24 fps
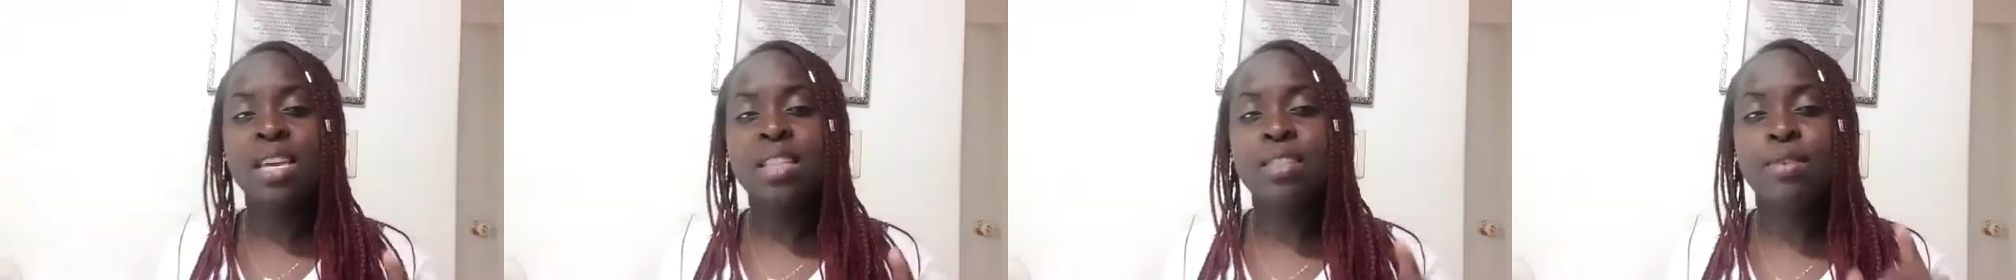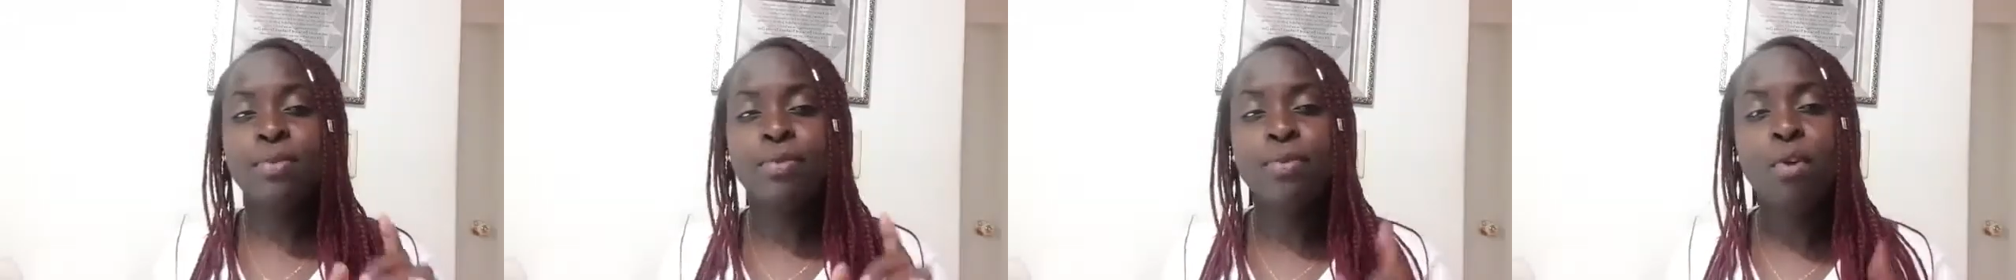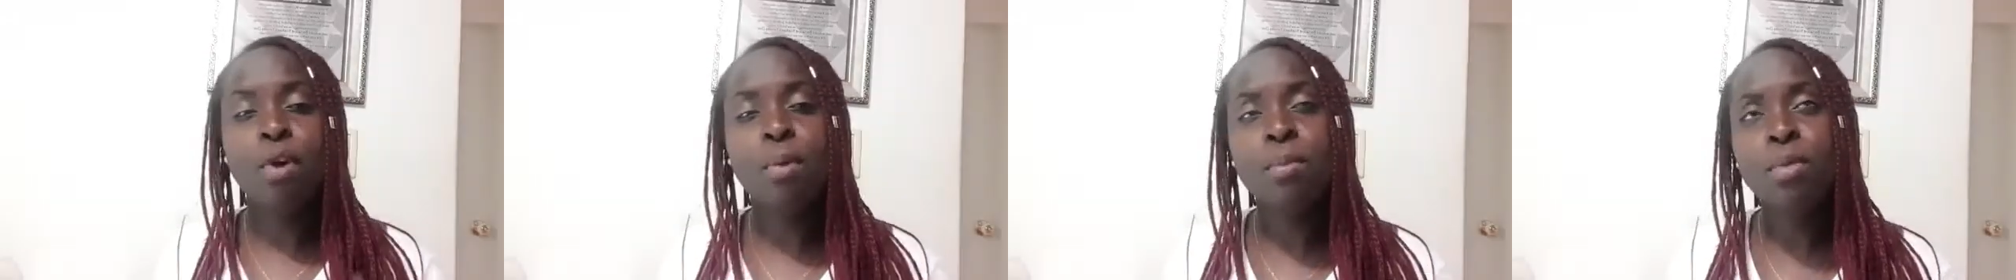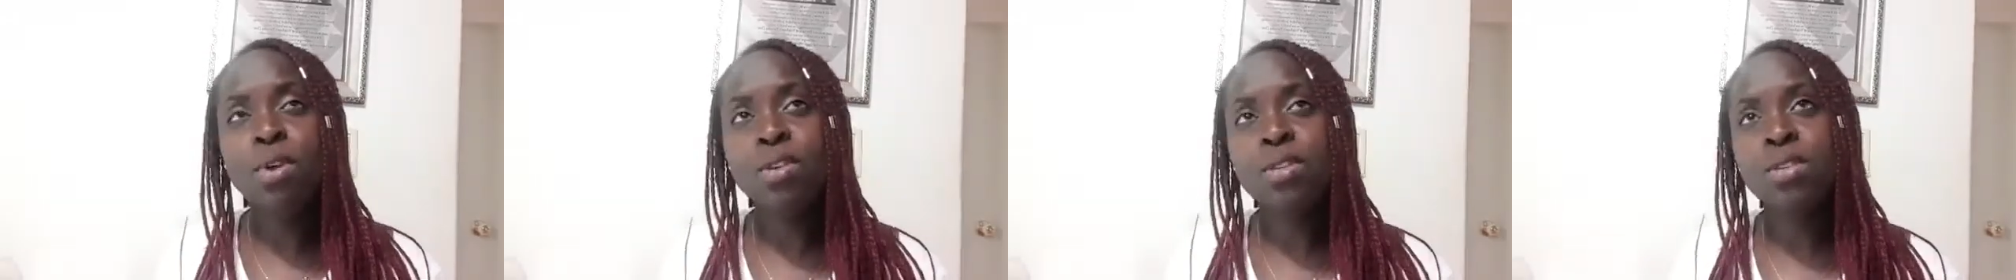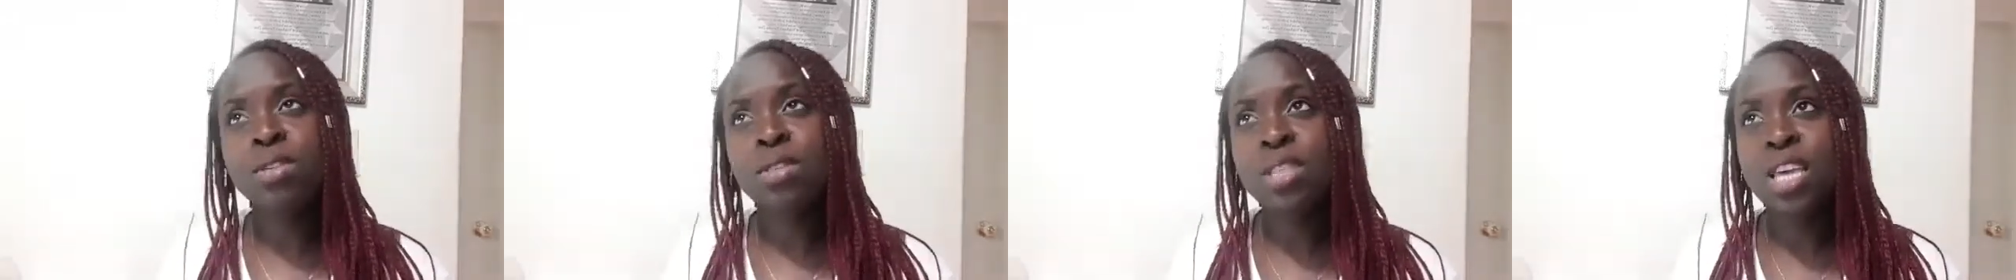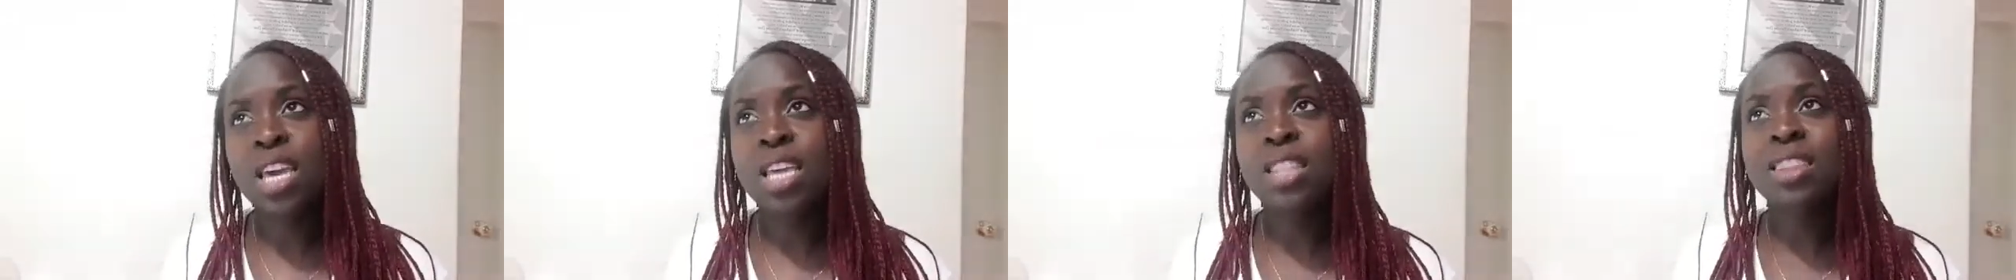the
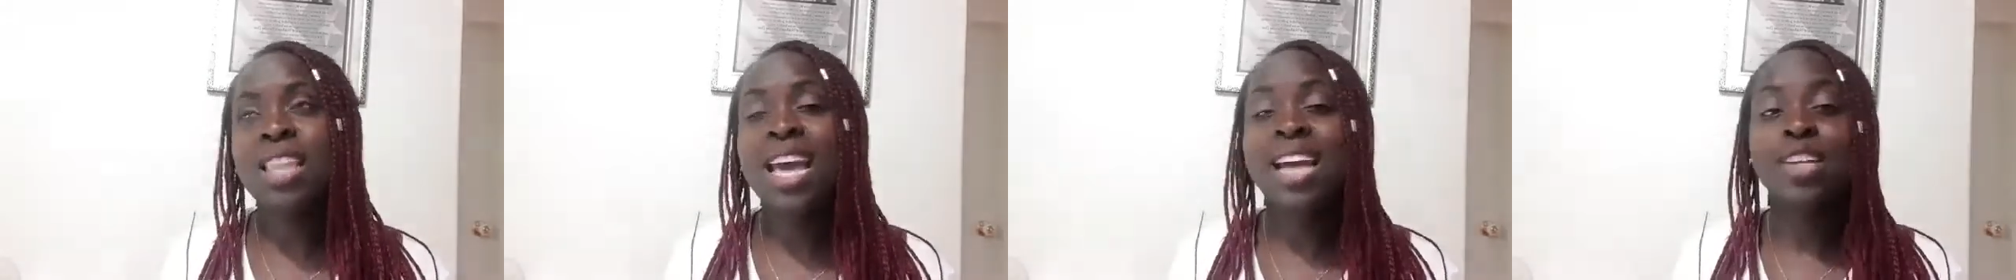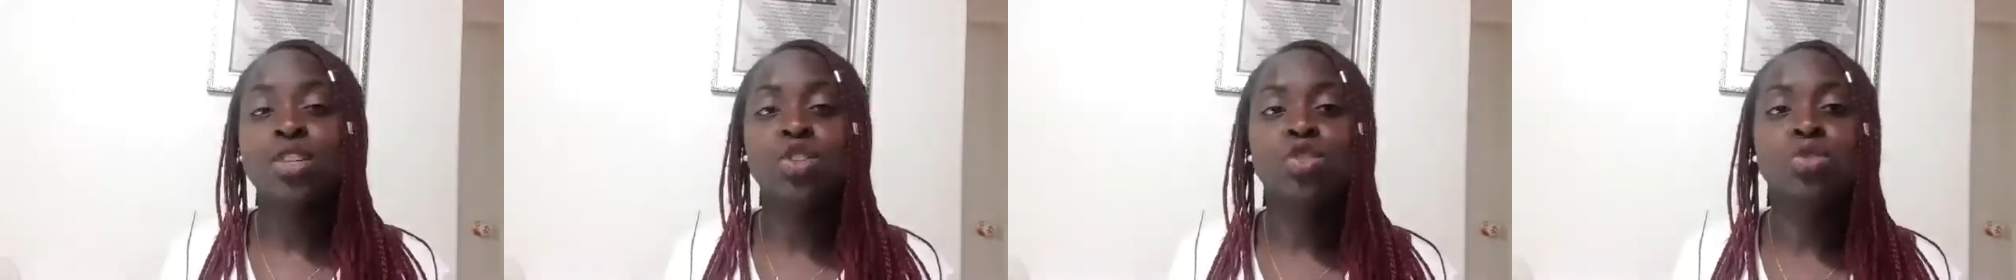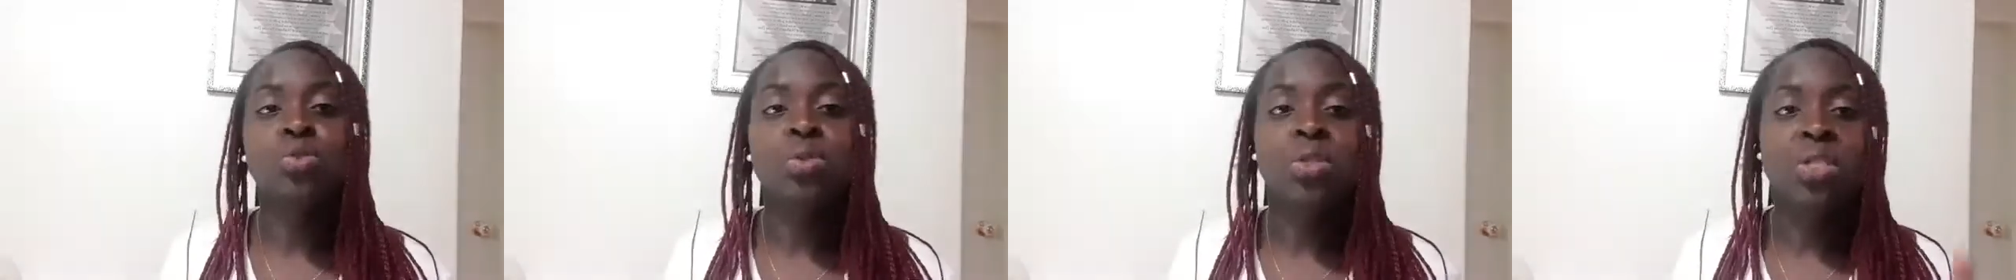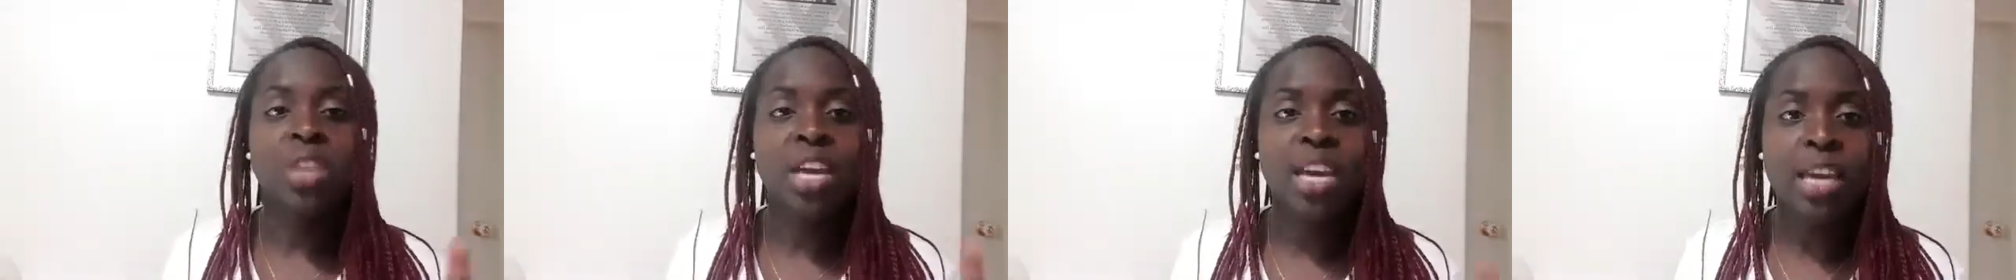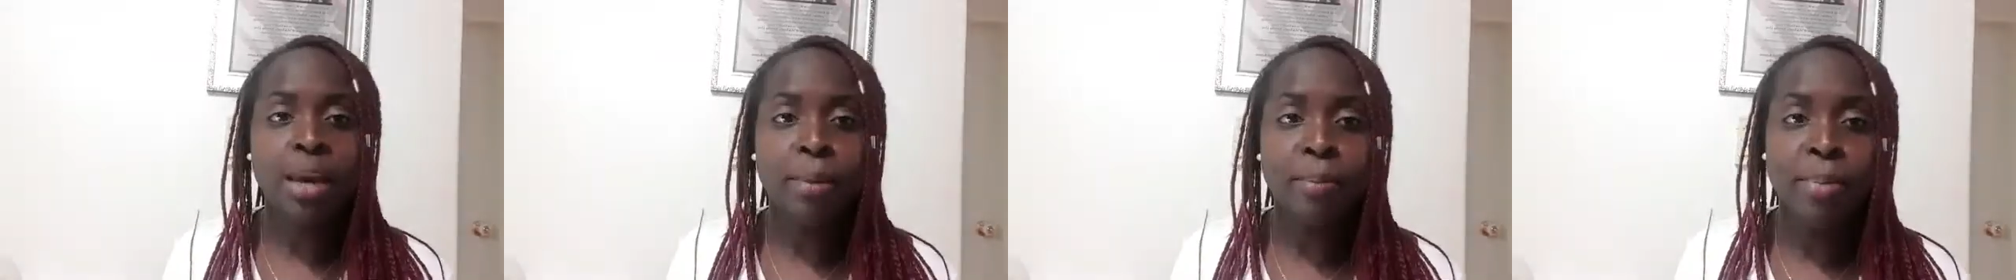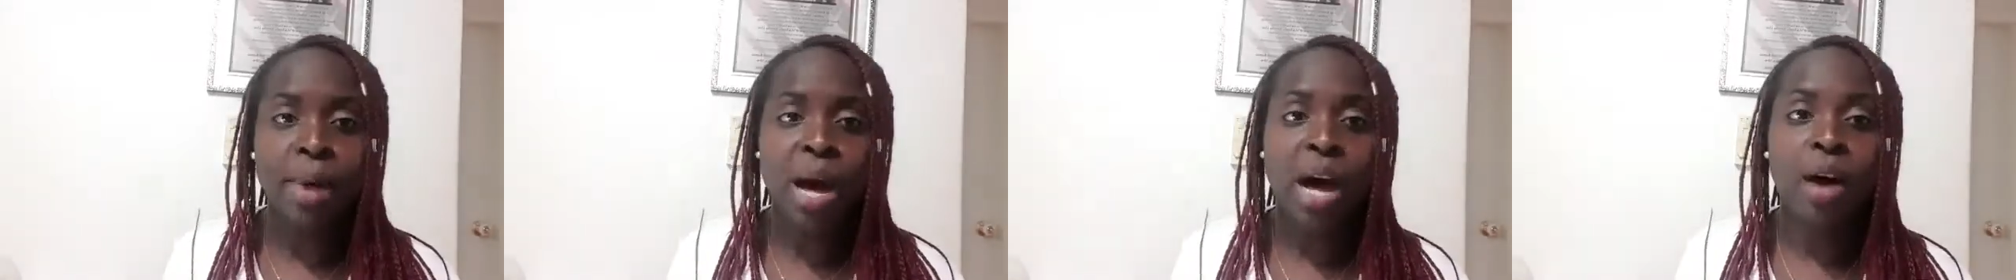foremost thing that you think
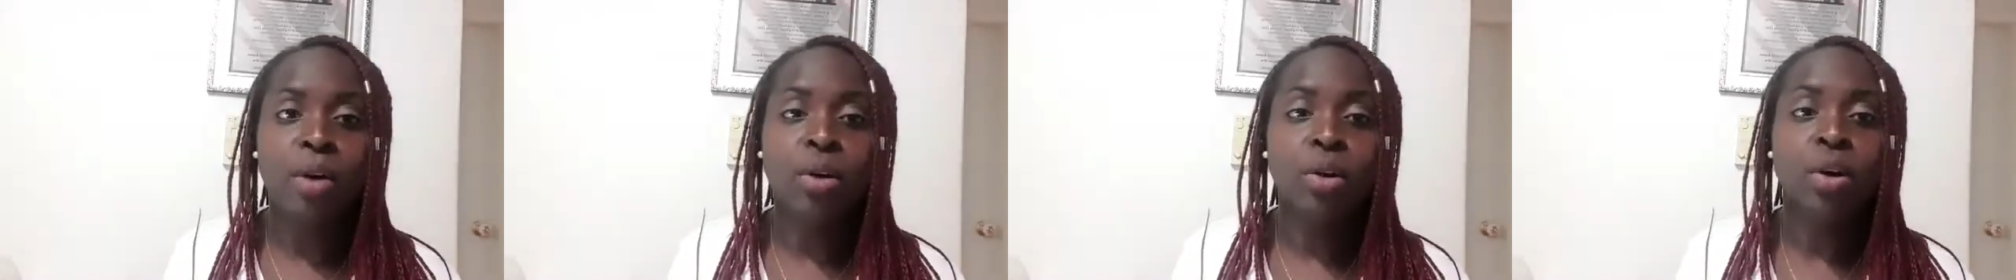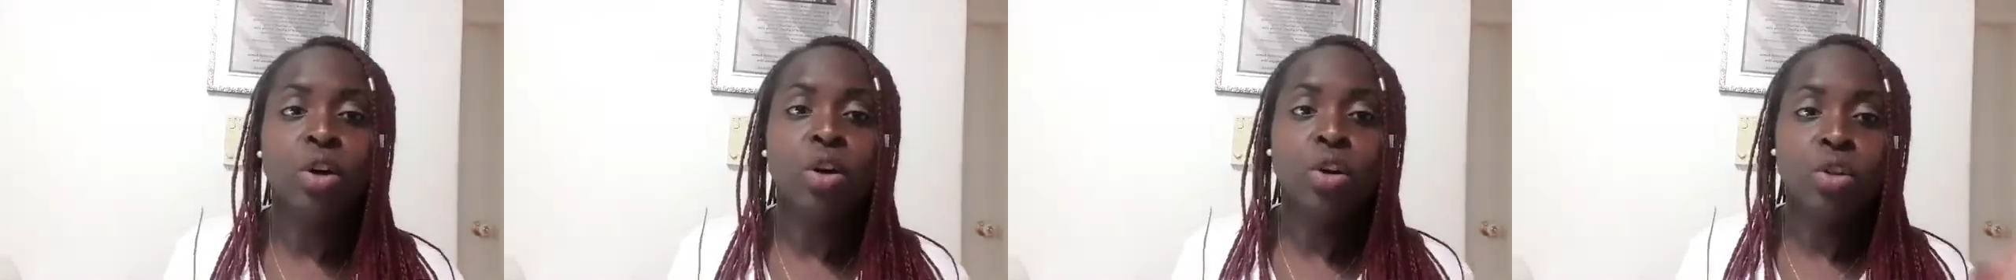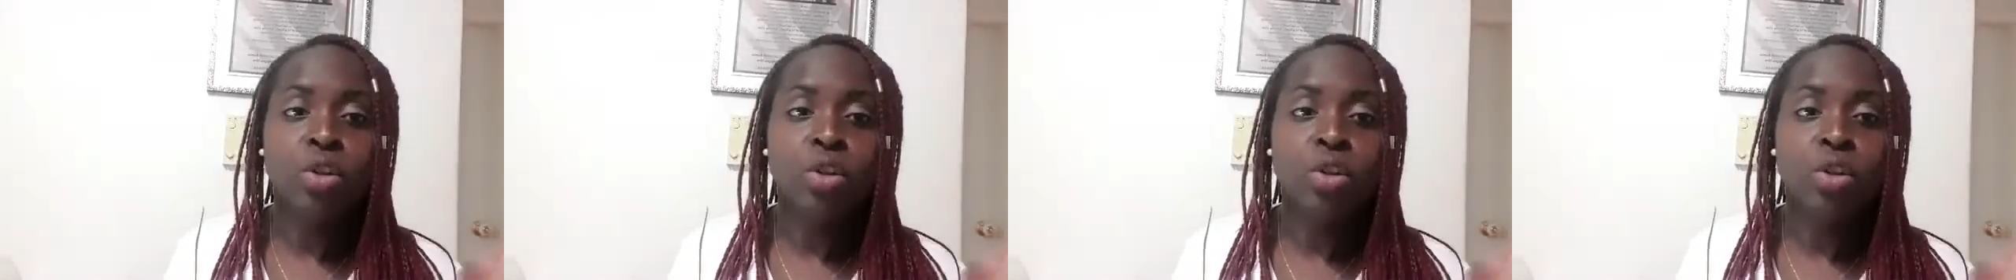about